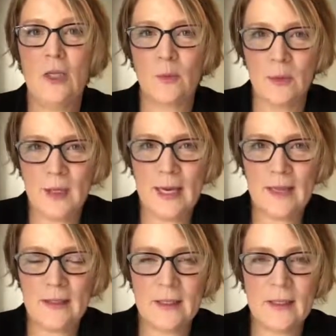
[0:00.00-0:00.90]
So we're
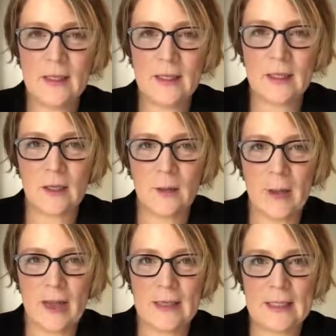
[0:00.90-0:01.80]
looking at the statistical
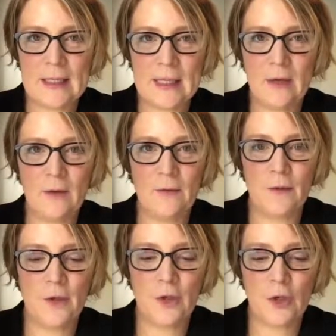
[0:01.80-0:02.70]
appendix here
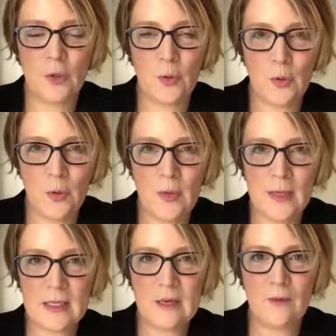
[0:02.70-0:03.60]
for the
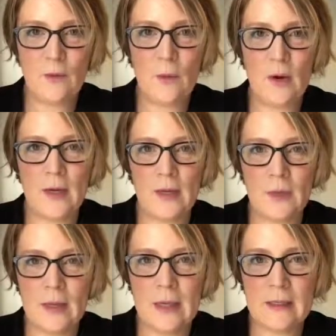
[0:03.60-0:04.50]
2004 and
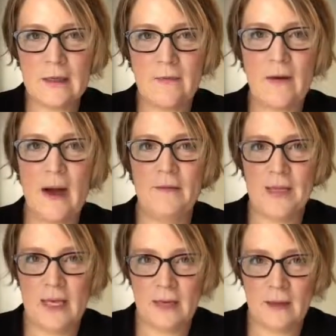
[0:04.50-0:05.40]
2005
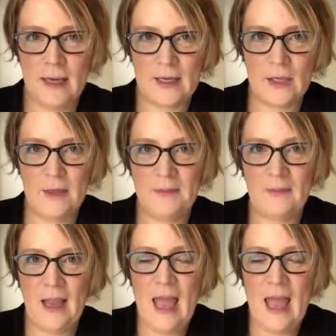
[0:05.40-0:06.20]
data collection.